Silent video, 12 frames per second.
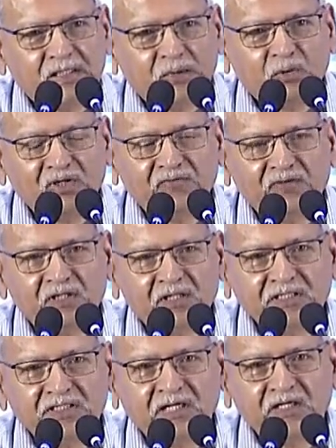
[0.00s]
One of the
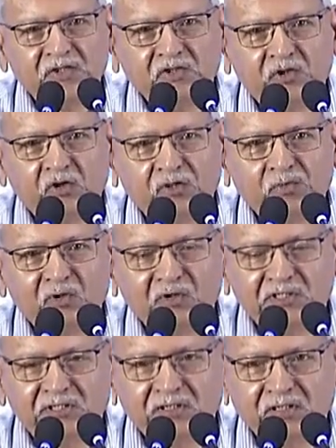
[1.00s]
things I enjoyed
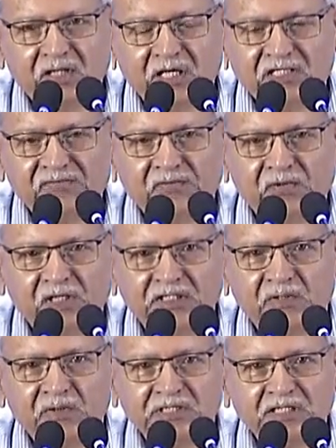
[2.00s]
most in the last few days I
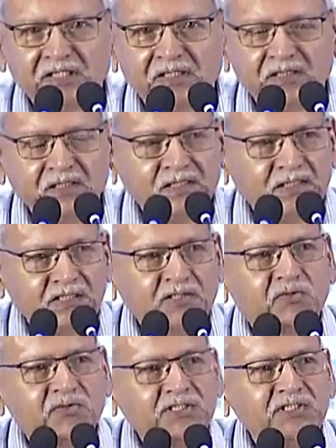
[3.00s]
was here is
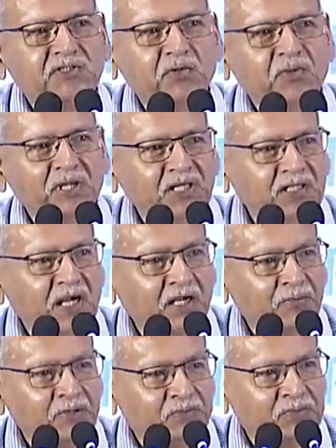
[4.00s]
to see so many young
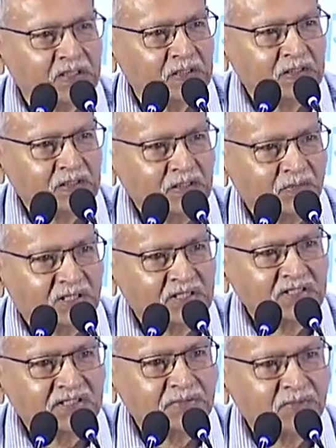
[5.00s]
people
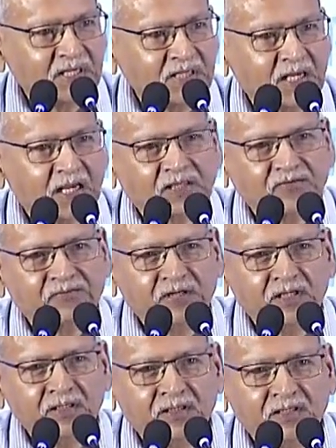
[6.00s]
participate actively
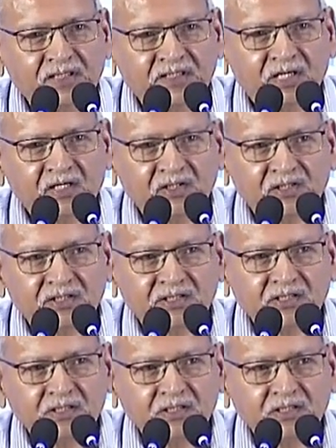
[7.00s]
in the discussions.